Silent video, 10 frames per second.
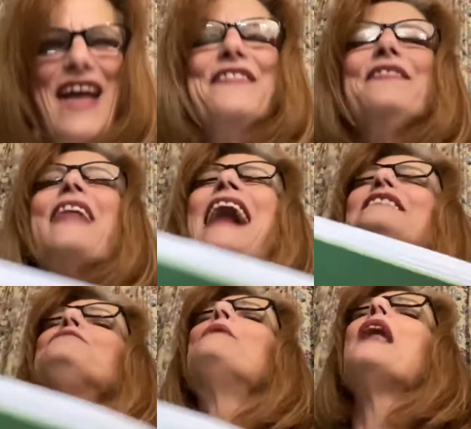
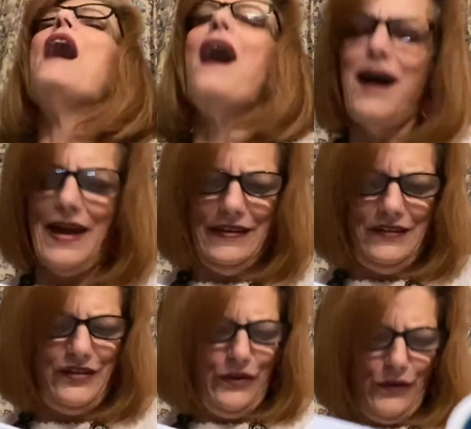that's what I
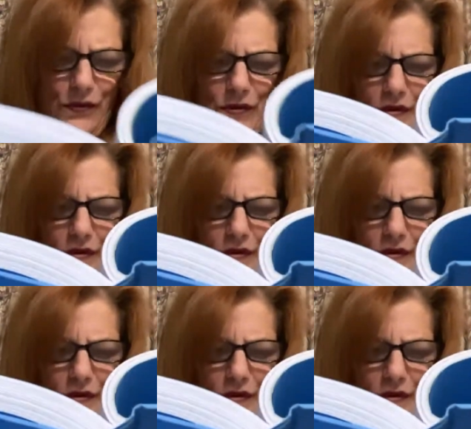do,